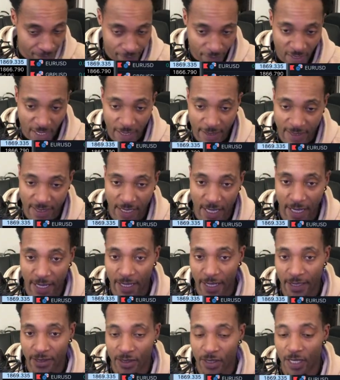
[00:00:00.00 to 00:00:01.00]
insight
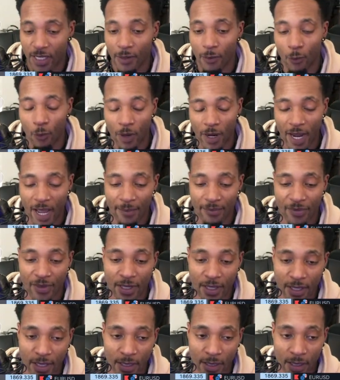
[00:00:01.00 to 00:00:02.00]
as to what I'm
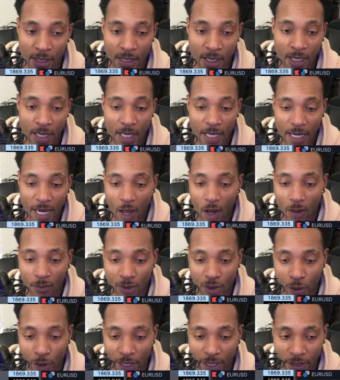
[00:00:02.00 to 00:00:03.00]
thinking and how I'm
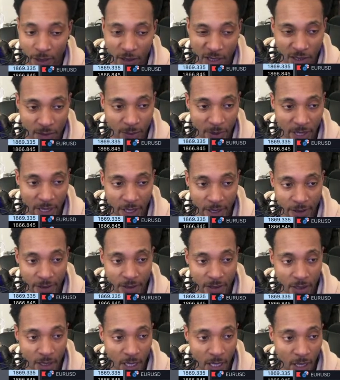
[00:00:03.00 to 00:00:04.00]
trading these
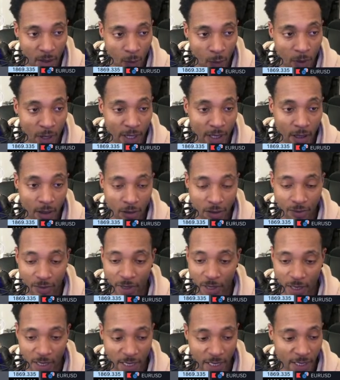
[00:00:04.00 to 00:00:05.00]
pairs and what
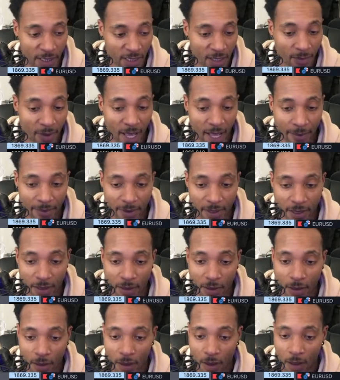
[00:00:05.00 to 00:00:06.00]
ultimately ends up happening
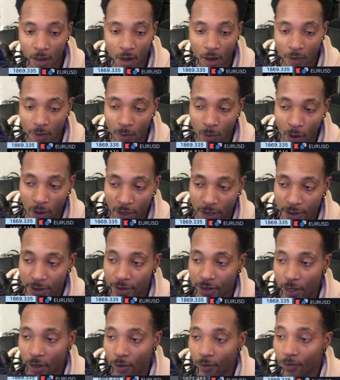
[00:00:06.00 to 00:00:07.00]
on the market.
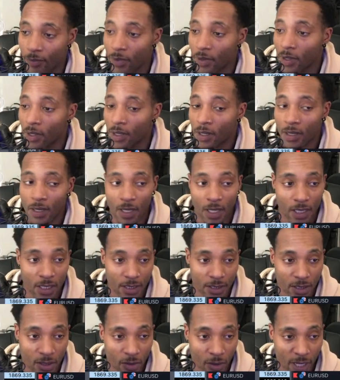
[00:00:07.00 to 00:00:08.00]
So
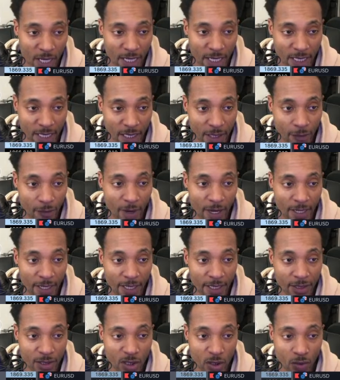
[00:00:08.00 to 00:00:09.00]
let's go ahead and get right
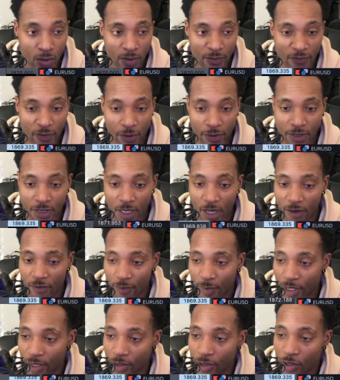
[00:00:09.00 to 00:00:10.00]
into it. First off,
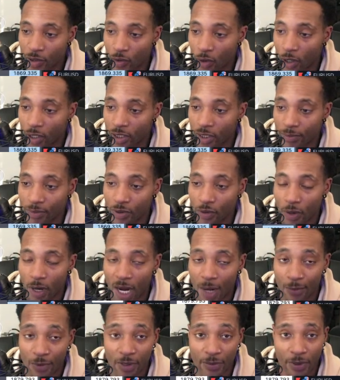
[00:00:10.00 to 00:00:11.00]
make sure you are
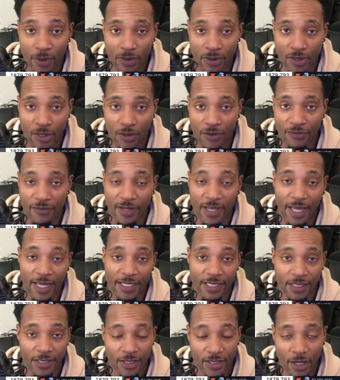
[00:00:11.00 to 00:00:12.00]
subscribed with the post
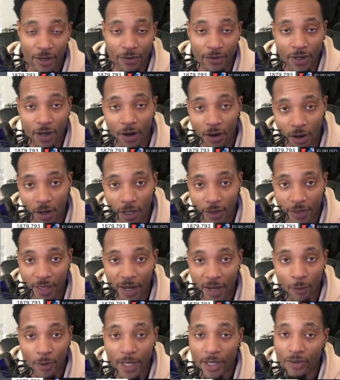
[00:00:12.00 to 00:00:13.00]
notifications turned on.
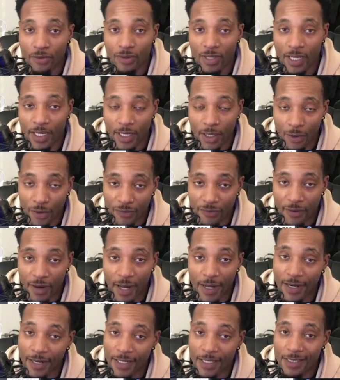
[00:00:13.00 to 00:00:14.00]
That way you get
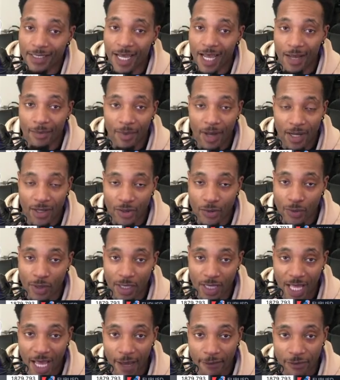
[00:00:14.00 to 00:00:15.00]
notified anytime I do a
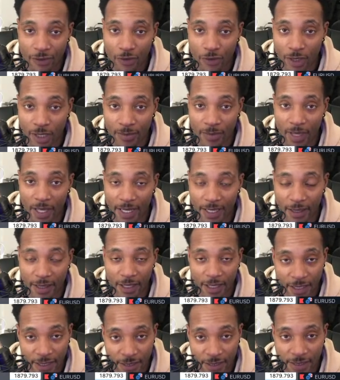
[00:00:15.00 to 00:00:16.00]
live stream like
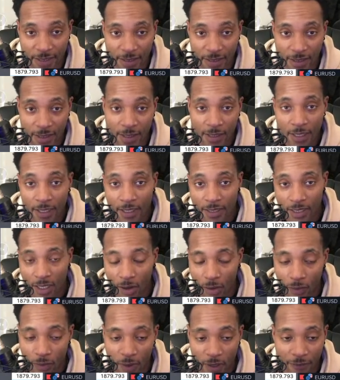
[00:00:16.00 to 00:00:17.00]
this.
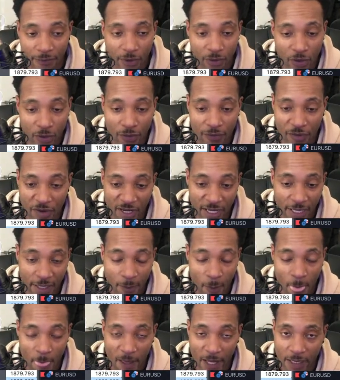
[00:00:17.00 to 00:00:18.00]
So if you do
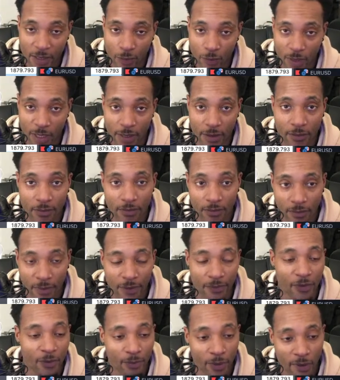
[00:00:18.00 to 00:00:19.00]
forget next week,
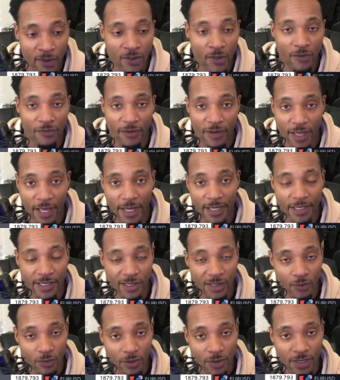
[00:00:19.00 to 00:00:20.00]
post
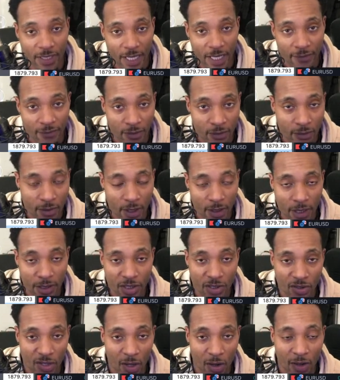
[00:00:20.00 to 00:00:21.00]
notifications will save you. They'll let
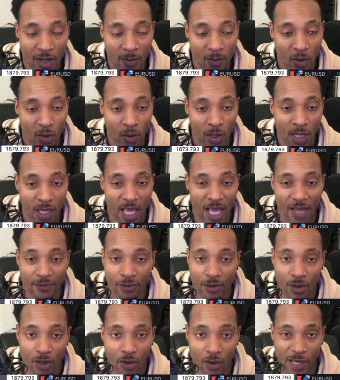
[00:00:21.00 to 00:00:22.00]
you know that I'm going live. You
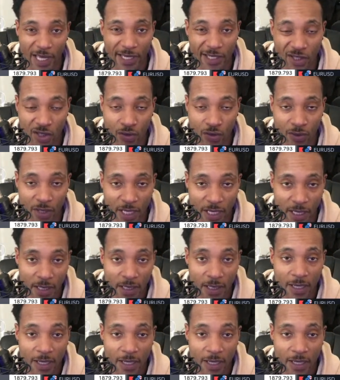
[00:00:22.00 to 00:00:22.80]
can go ahead and tune in.